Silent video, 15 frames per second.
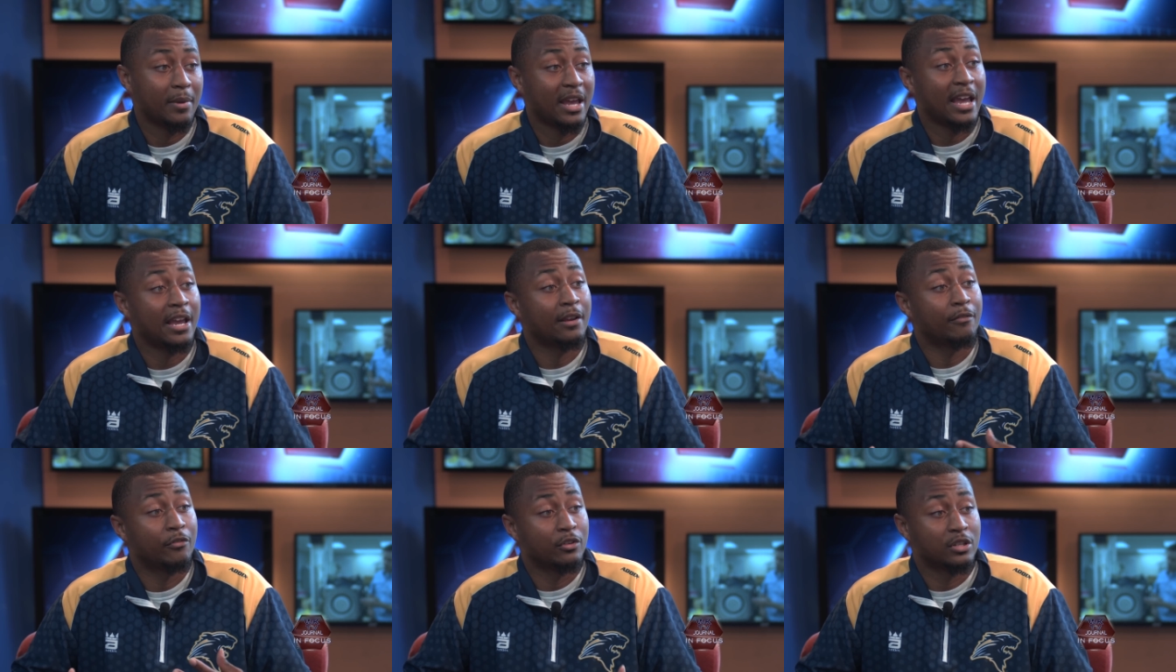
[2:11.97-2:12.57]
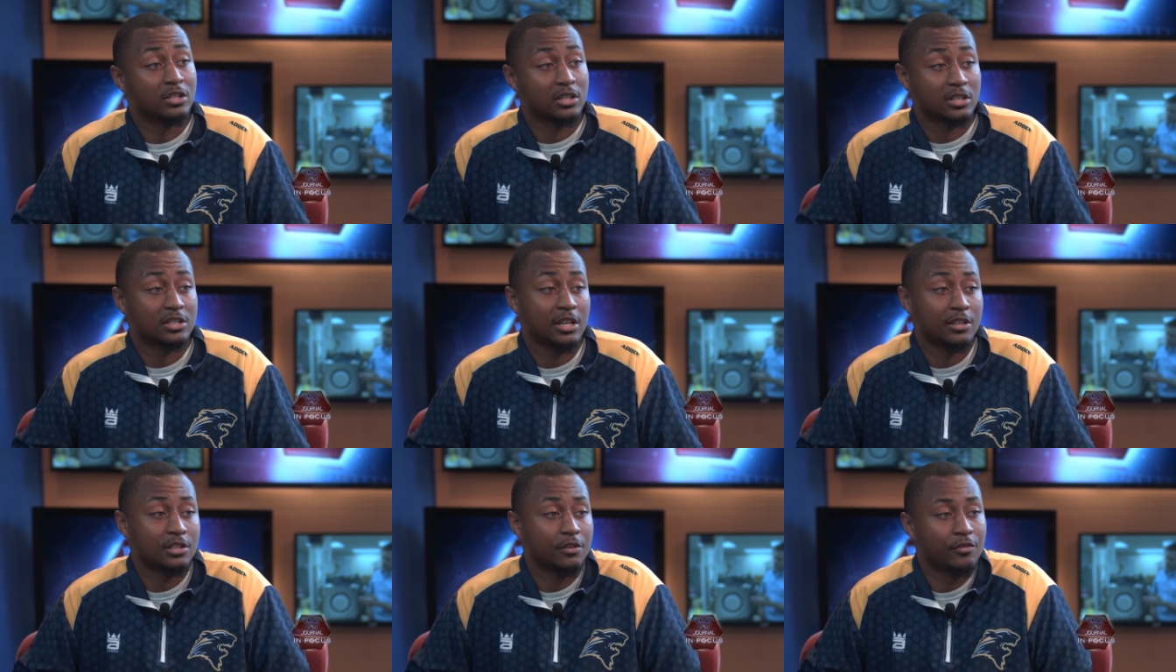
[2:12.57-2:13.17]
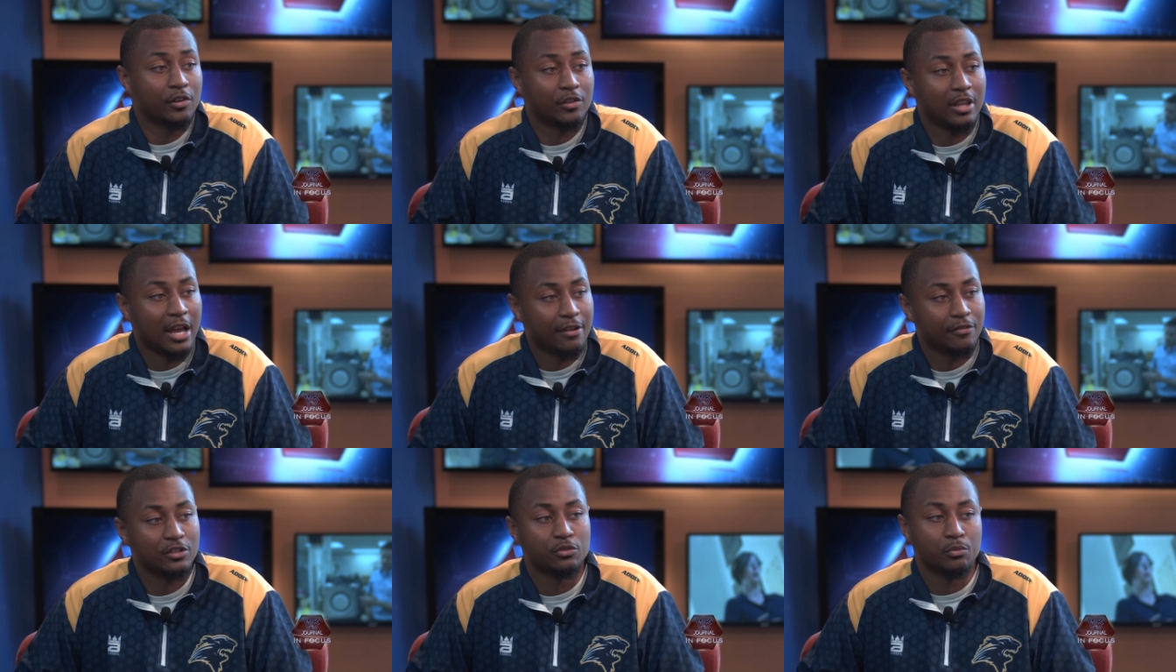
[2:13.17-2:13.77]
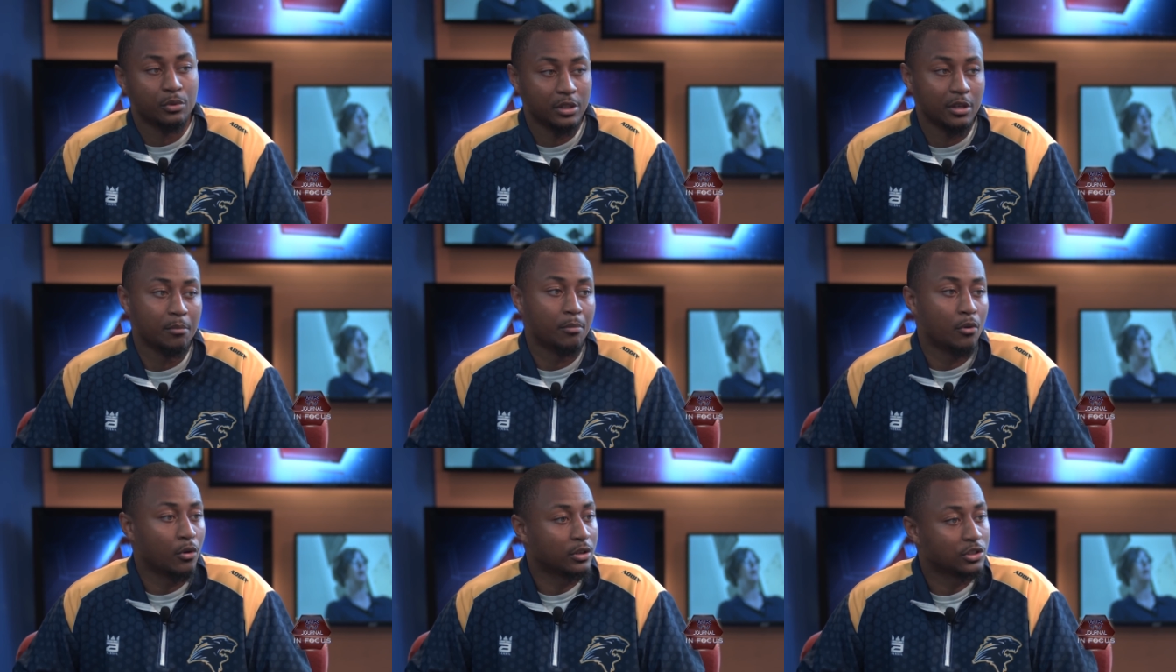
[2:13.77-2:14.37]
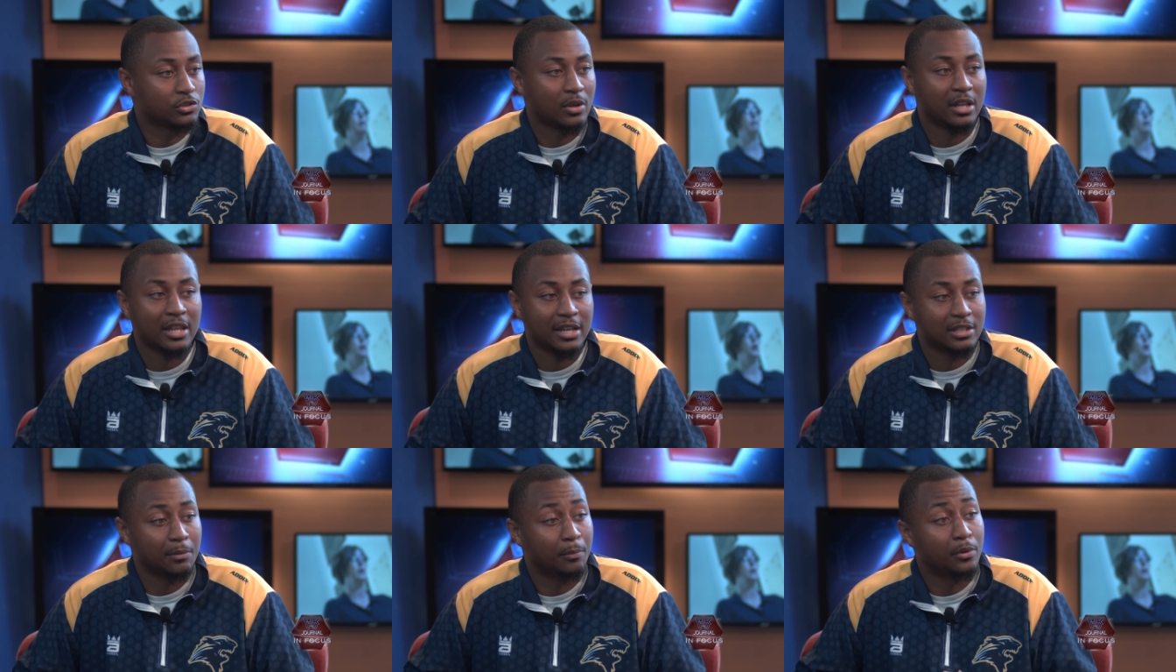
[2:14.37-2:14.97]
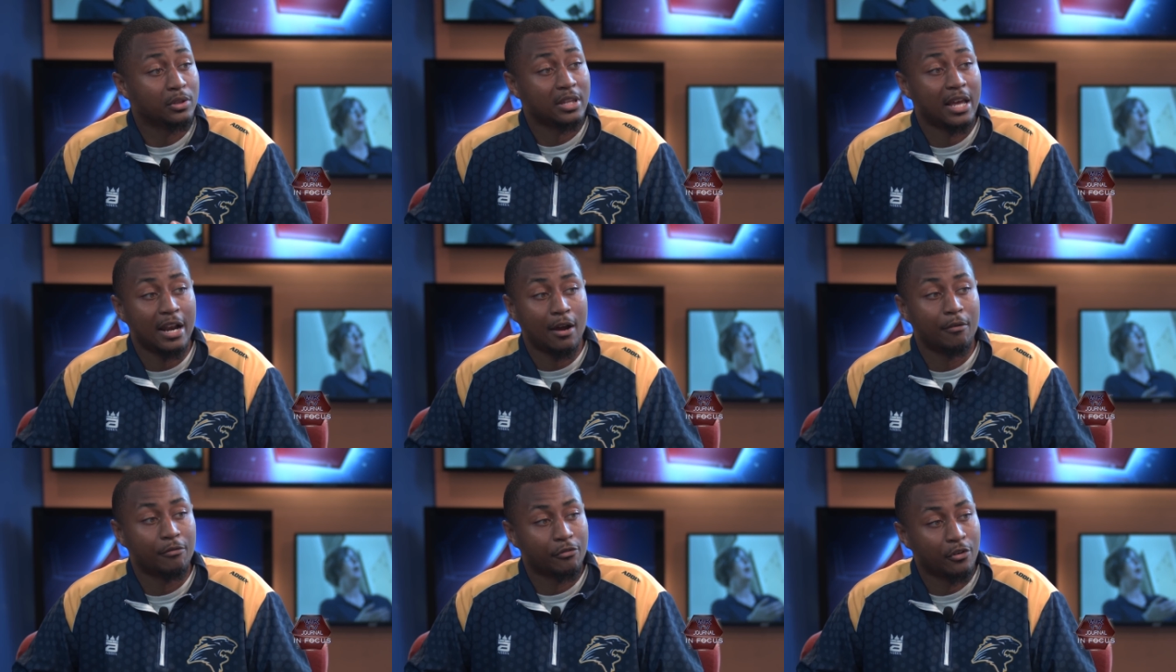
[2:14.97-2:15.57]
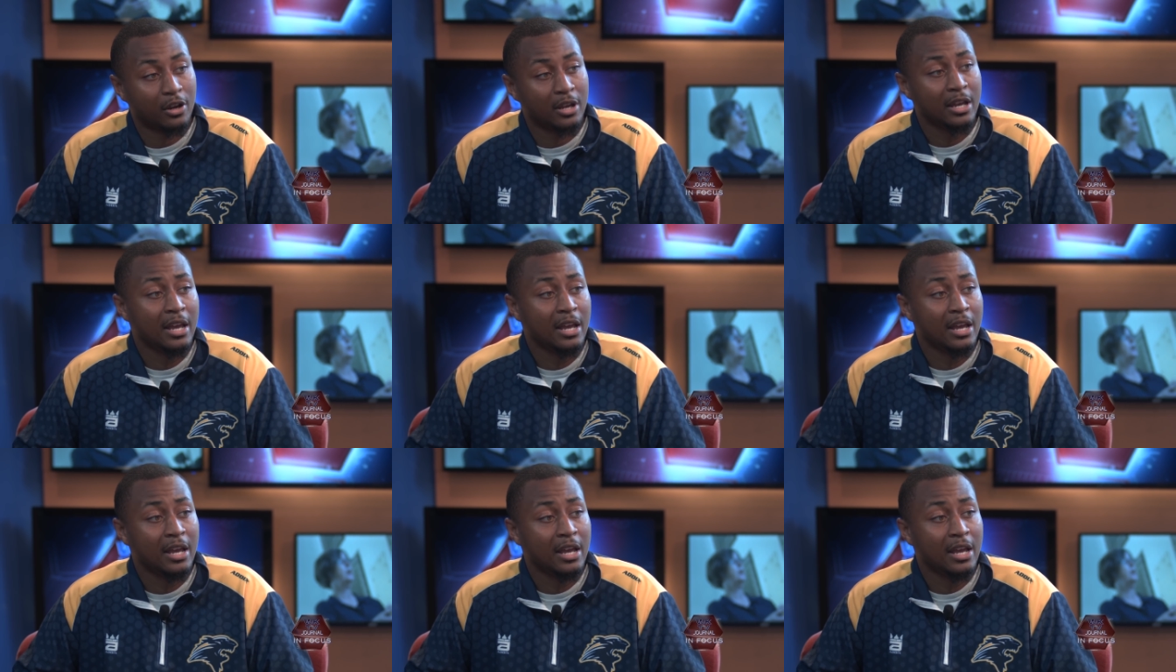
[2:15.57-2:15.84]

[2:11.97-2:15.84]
and for the success of their life is really important so i like to put that out front